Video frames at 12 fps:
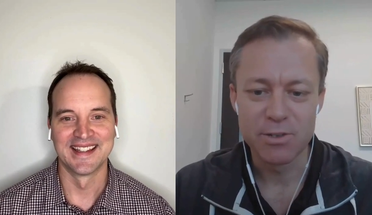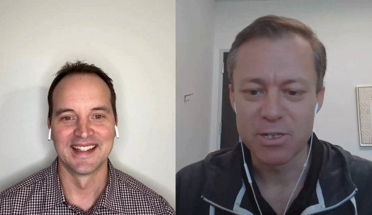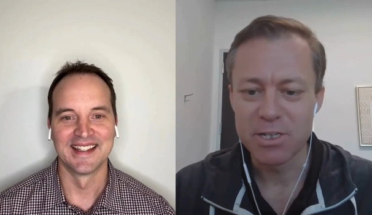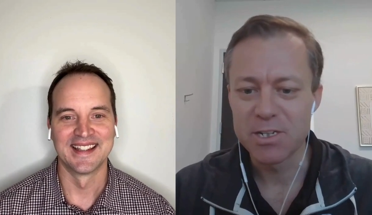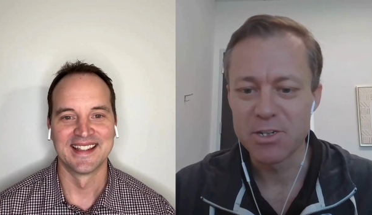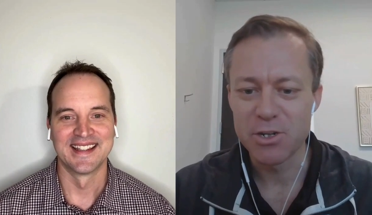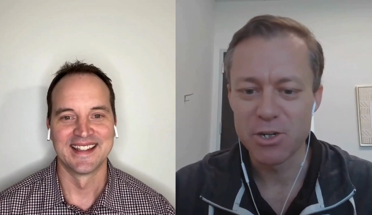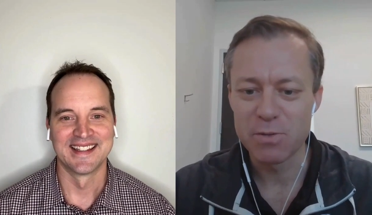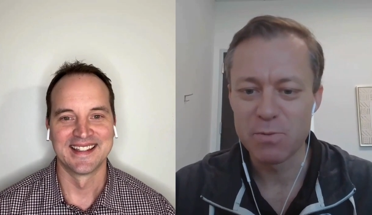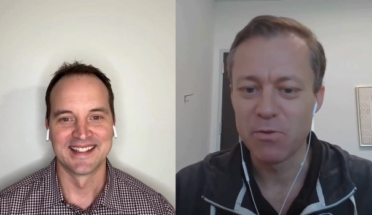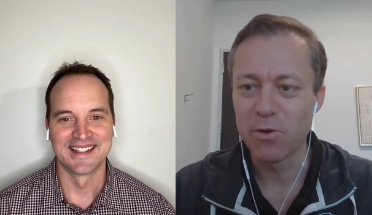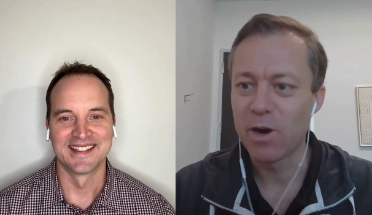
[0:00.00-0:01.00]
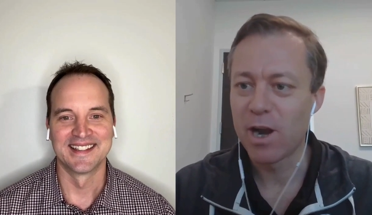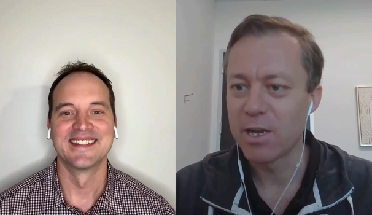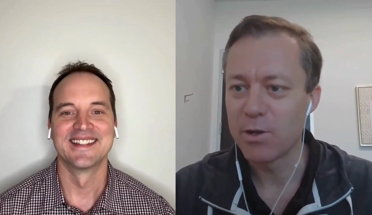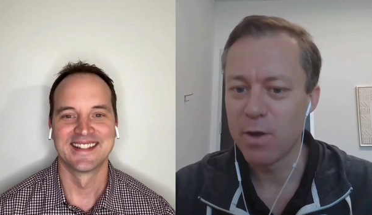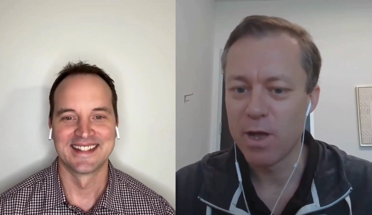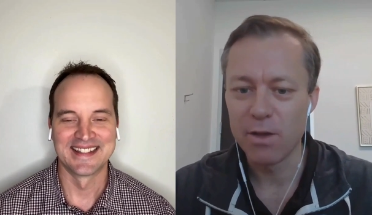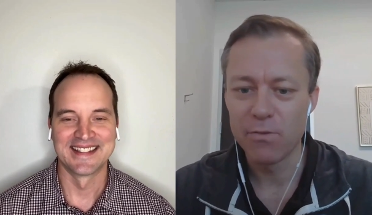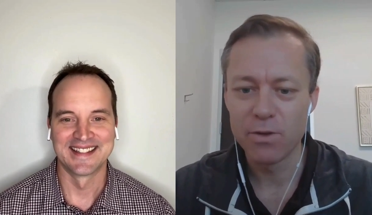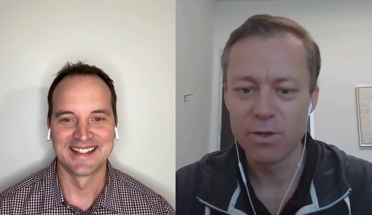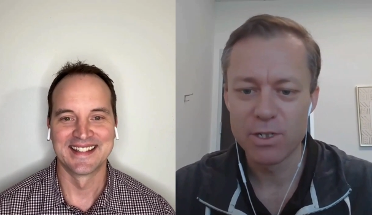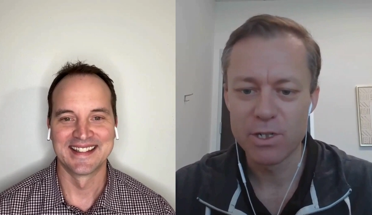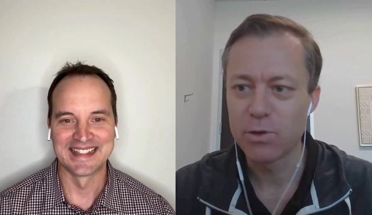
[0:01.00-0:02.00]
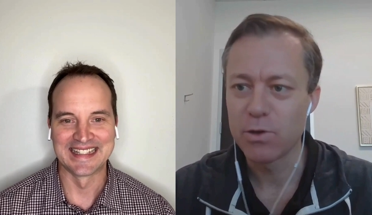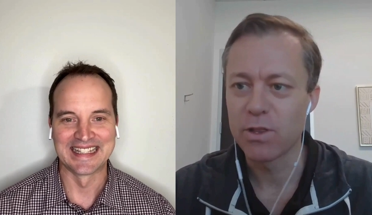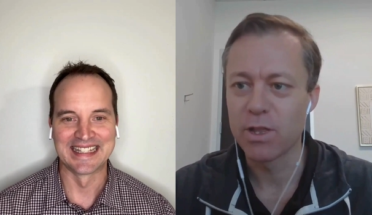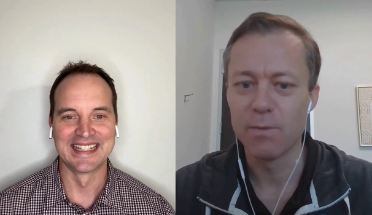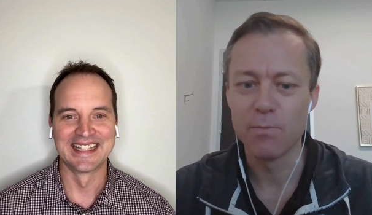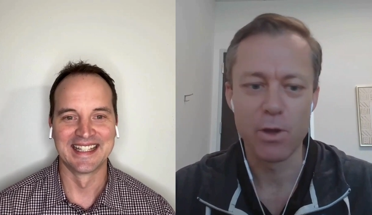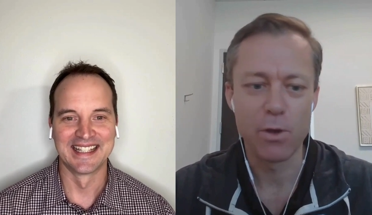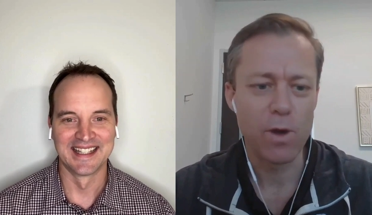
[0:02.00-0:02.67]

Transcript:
Speaker 1: Lukas's shirts before. I do have two of them, though.